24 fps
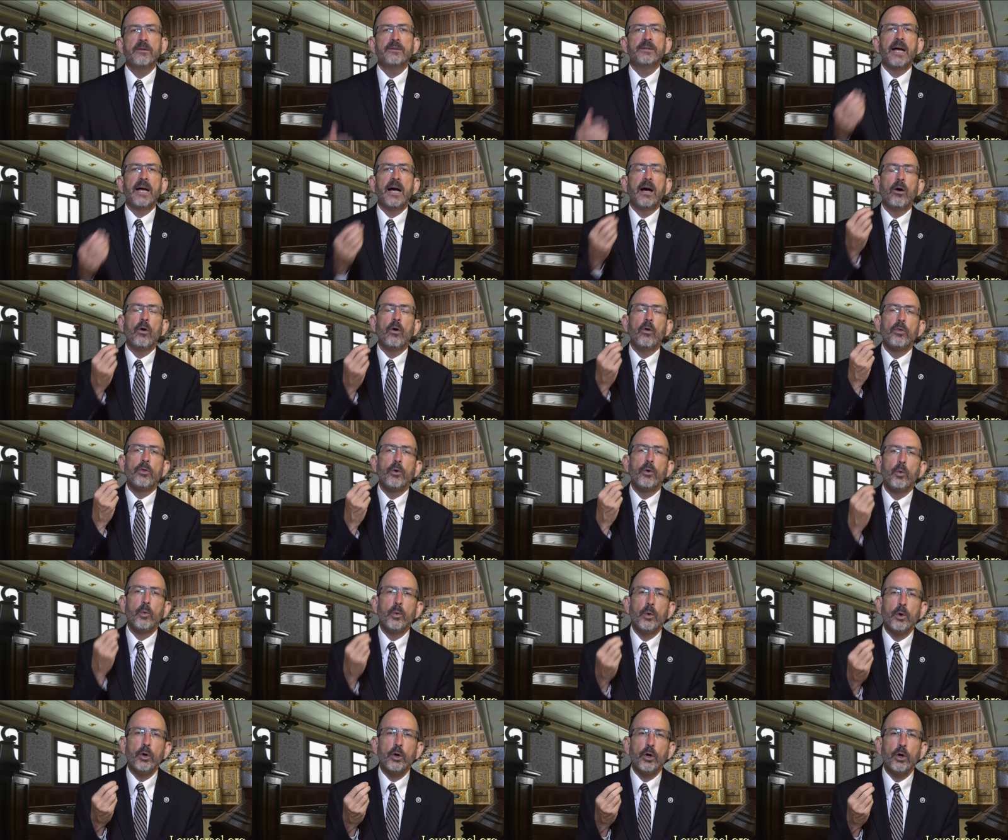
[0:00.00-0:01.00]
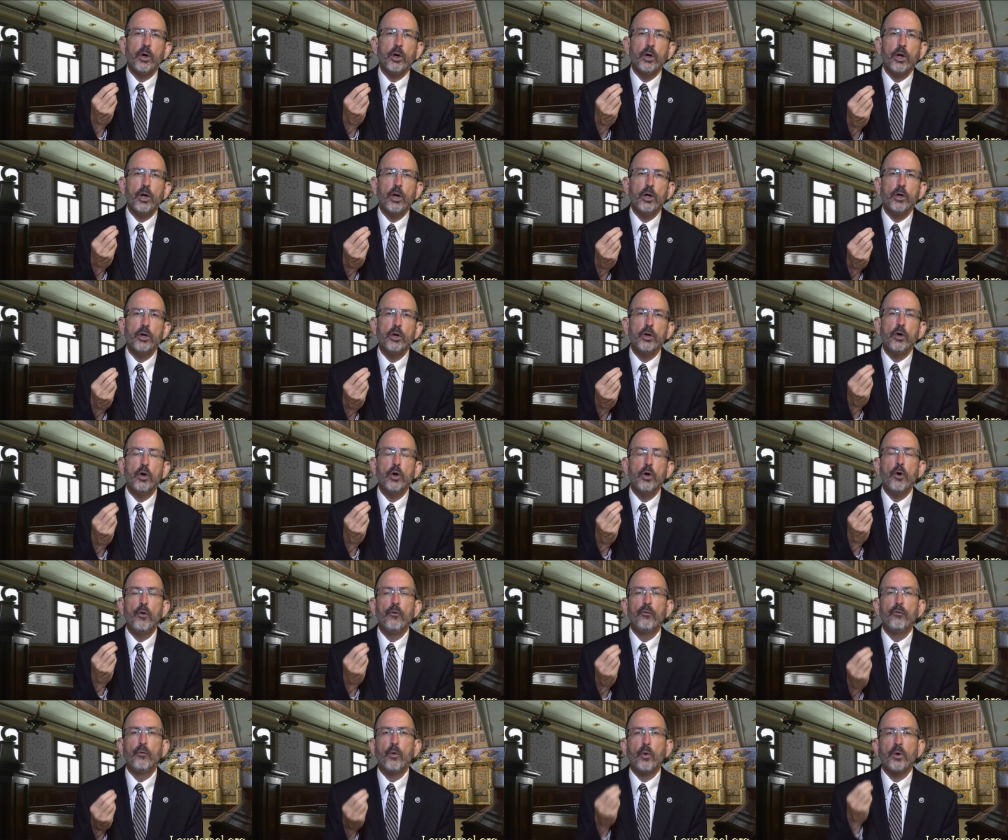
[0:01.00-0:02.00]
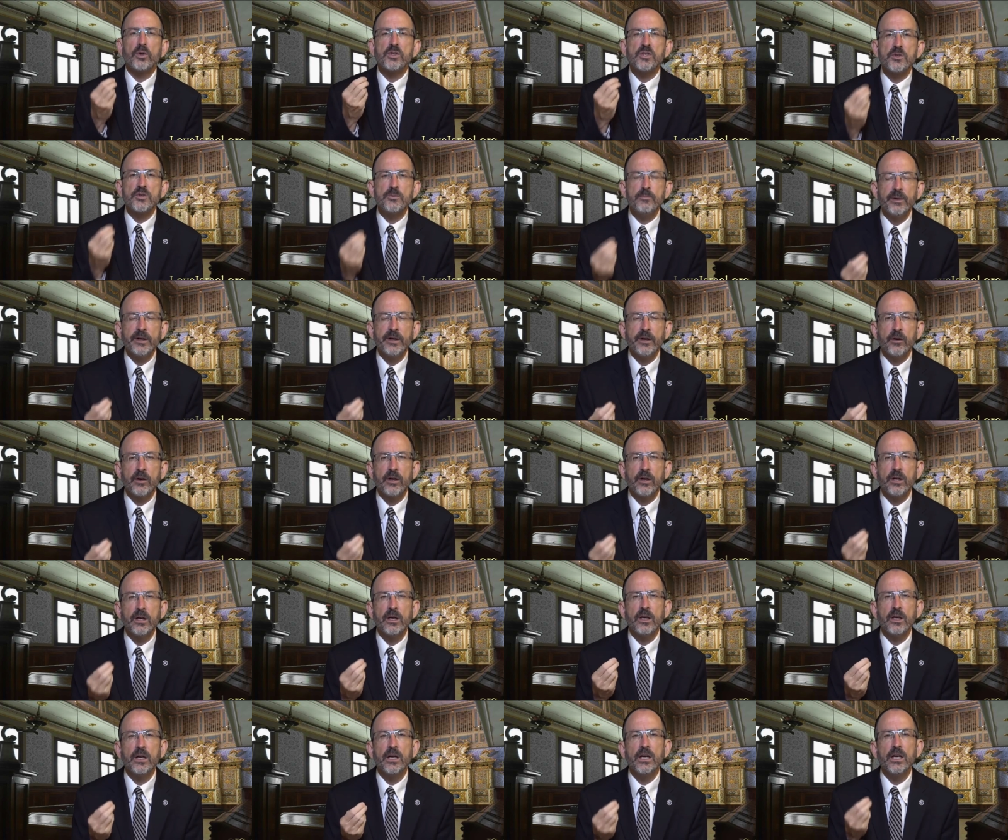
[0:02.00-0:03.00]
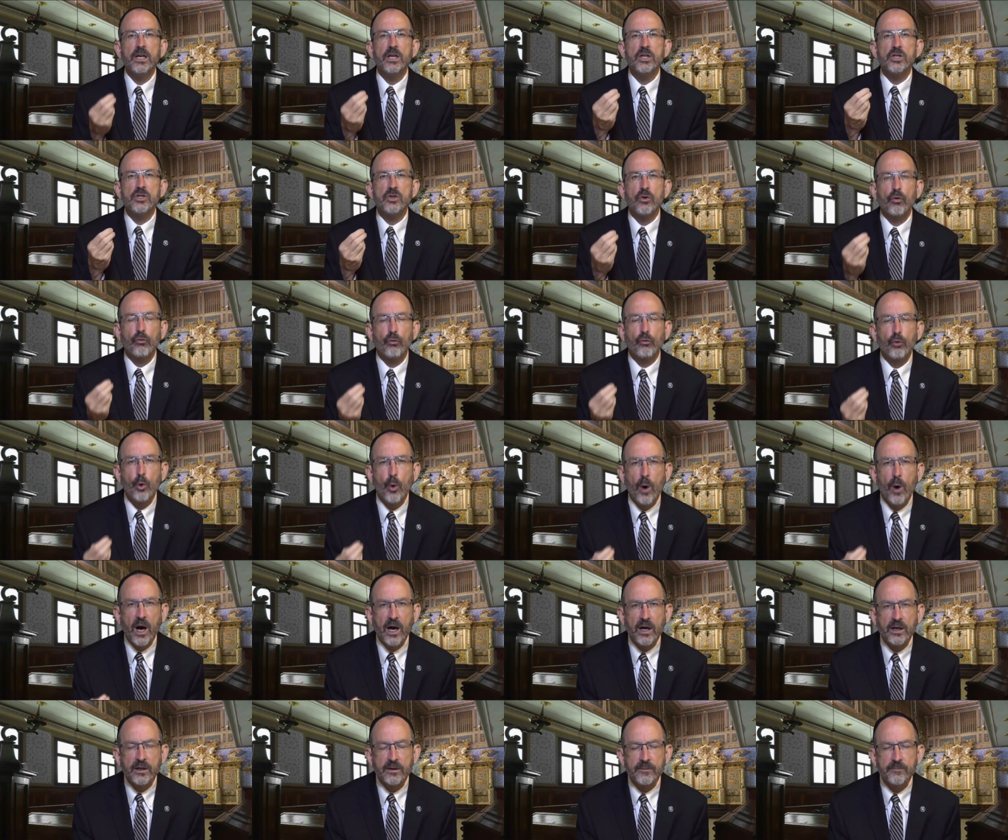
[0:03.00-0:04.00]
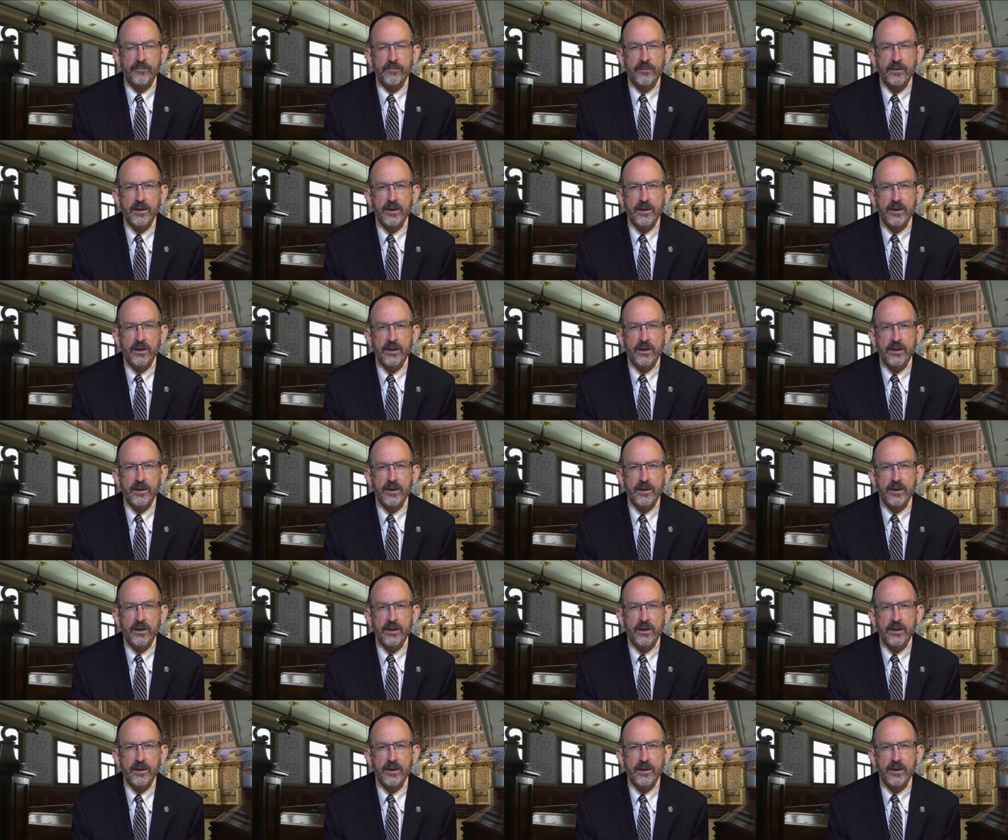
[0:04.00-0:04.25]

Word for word: Now, the word for spirit is ruach.